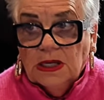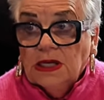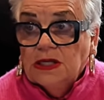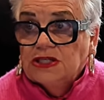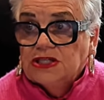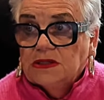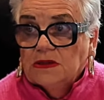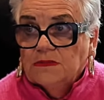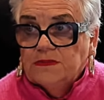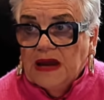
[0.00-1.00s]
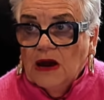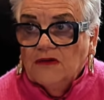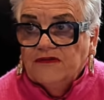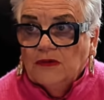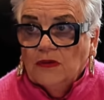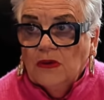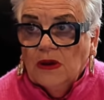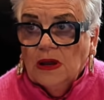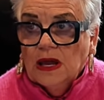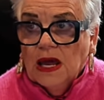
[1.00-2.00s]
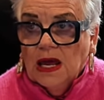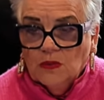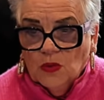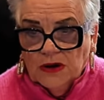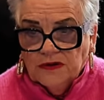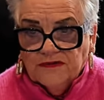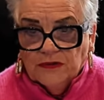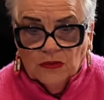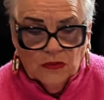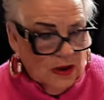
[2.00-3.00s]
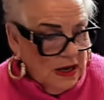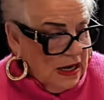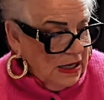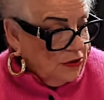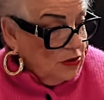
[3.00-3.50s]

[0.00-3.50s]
is powerful and wonderful and